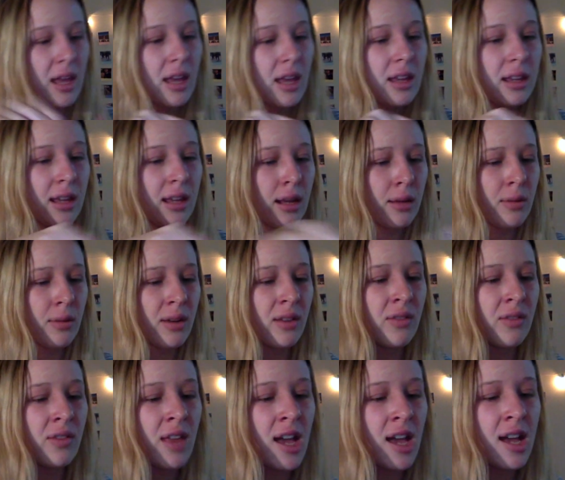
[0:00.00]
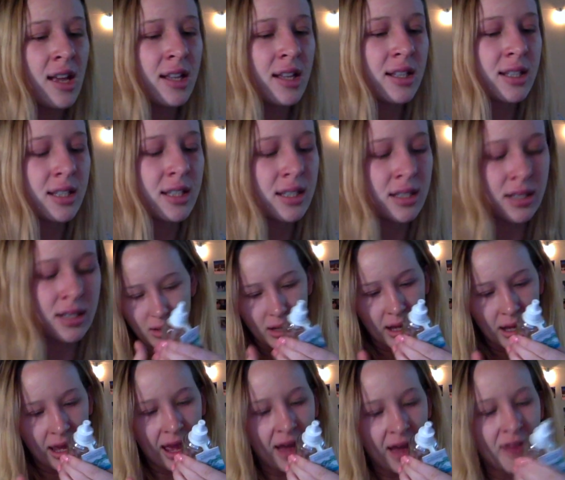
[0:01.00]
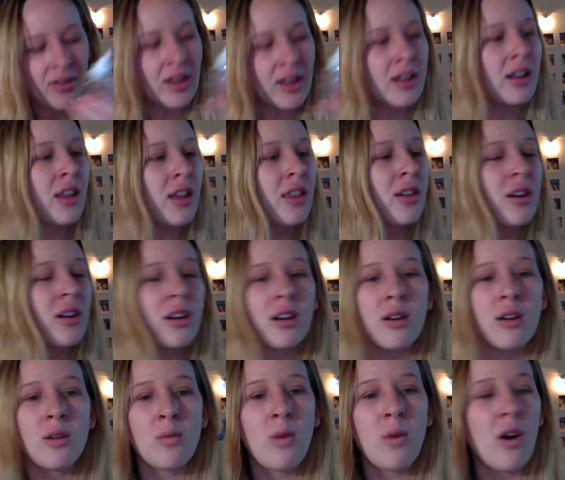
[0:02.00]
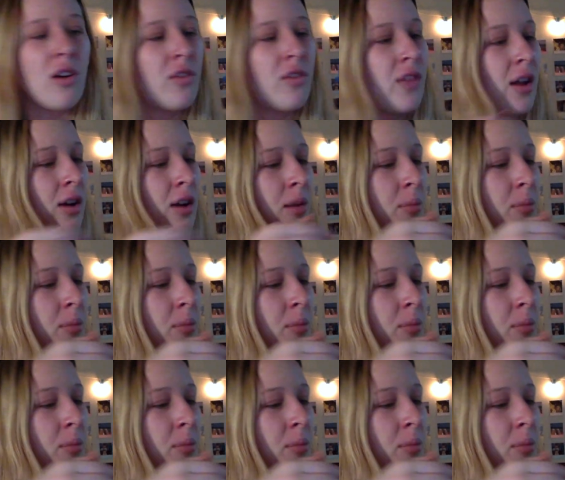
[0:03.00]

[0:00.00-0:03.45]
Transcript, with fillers: getting rid of that. I have another wallflower